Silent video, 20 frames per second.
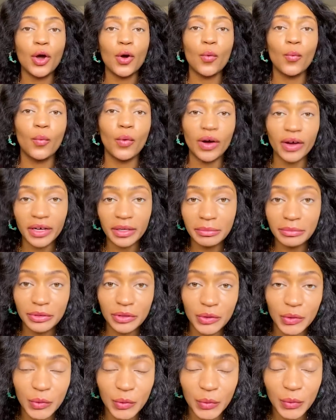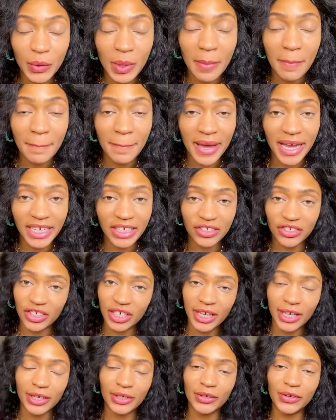Welcome to my
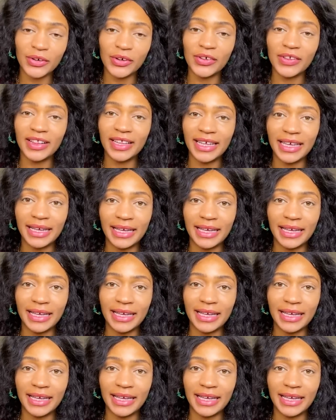channel.